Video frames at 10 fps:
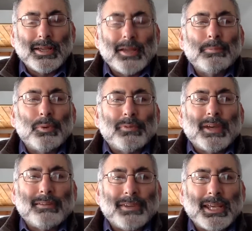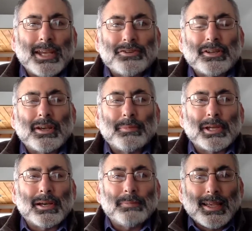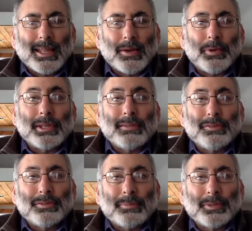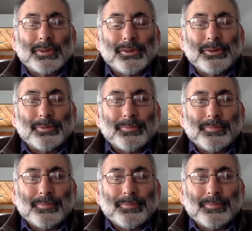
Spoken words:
but we've got a vacation coming up. I wanted to give you something to do.